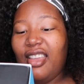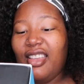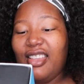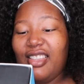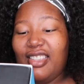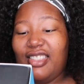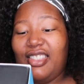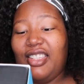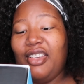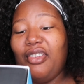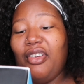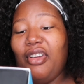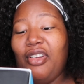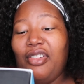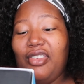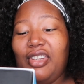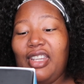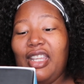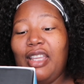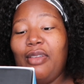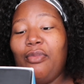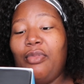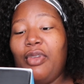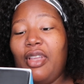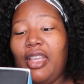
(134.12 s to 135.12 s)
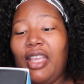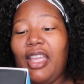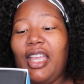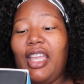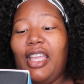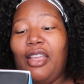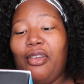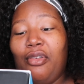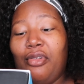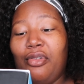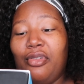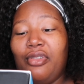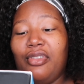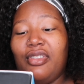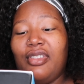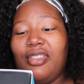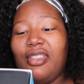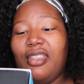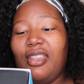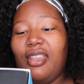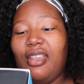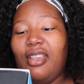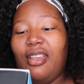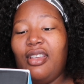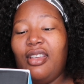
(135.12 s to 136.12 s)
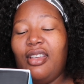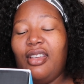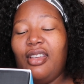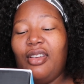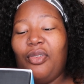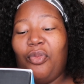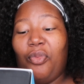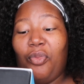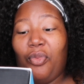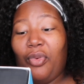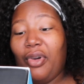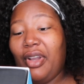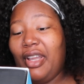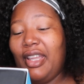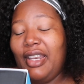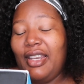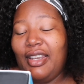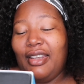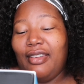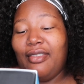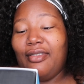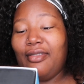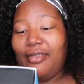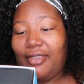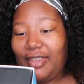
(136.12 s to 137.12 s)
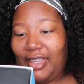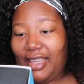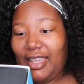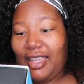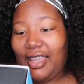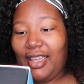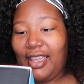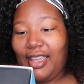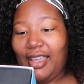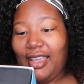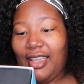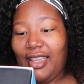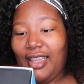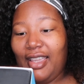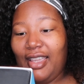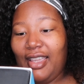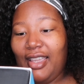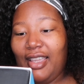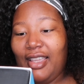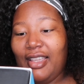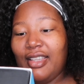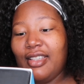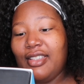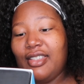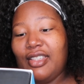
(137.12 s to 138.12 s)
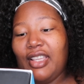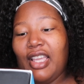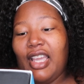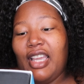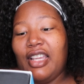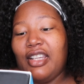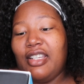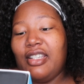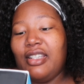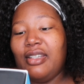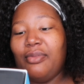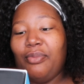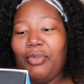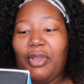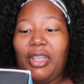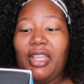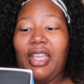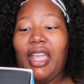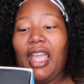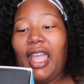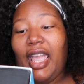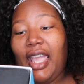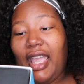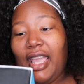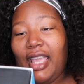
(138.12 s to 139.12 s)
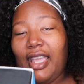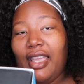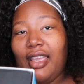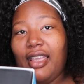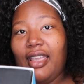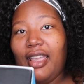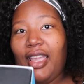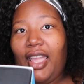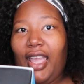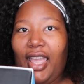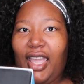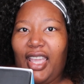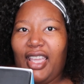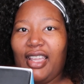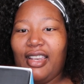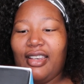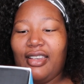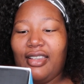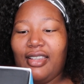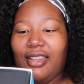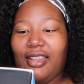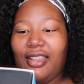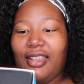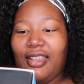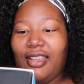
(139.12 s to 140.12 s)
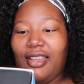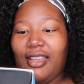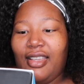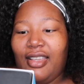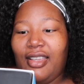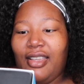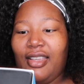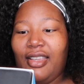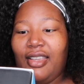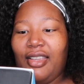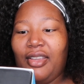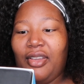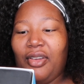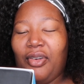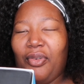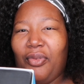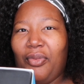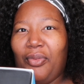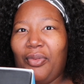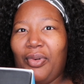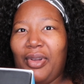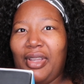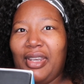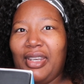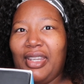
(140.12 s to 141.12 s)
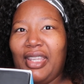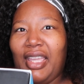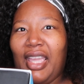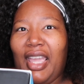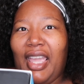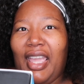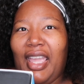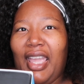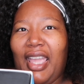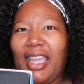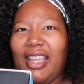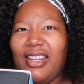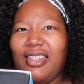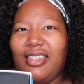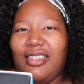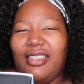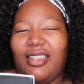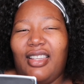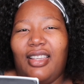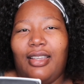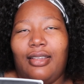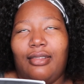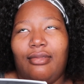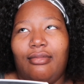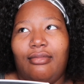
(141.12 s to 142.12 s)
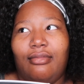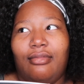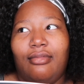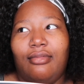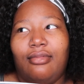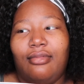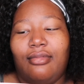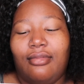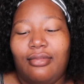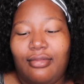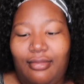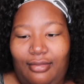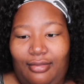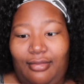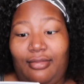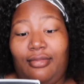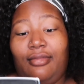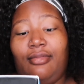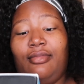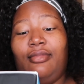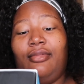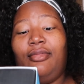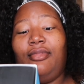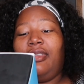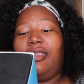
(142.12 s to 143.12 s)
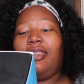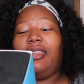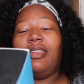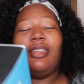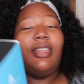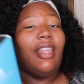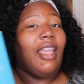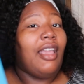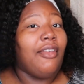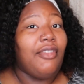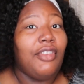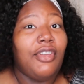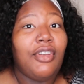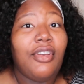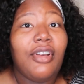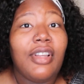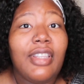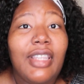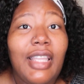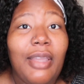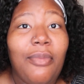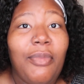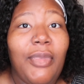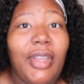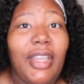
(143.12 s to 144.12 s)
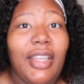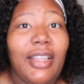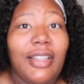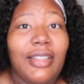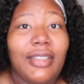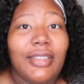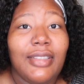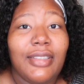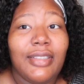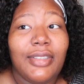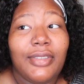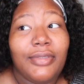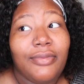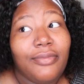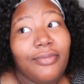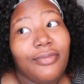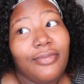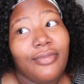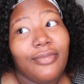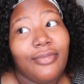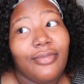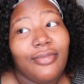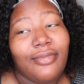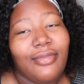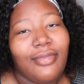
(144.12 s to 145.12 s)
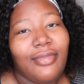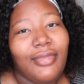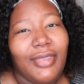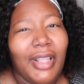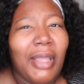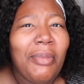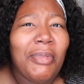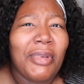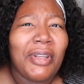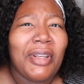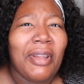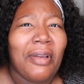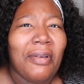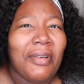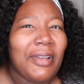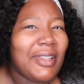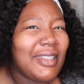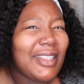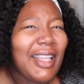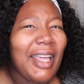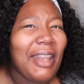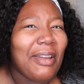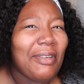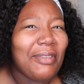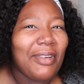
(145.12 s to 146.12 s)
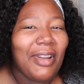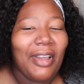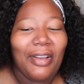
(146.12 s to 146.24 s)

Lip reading: 0 dB equals 1 V / PA at 1 kHz. Now if you know what that means, let me know, because I don't